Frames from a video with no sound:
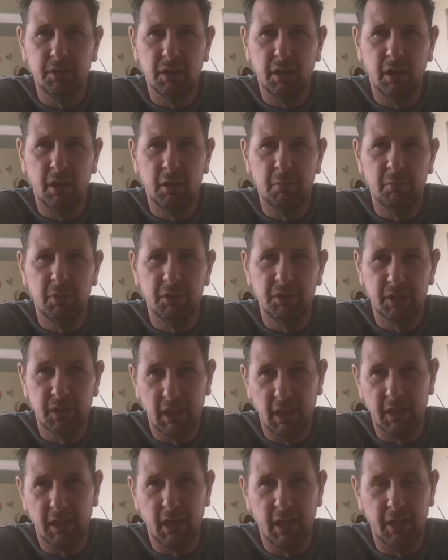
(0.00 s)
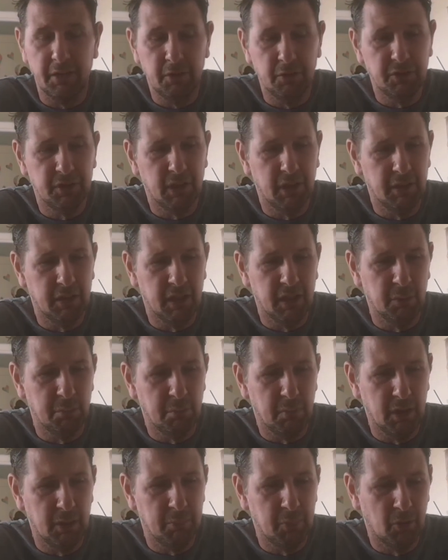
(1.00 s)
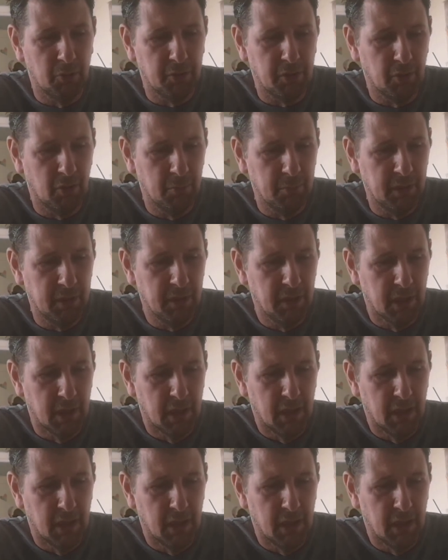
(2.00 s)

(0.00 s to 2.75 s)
until that guy used it, and then he broke it on me.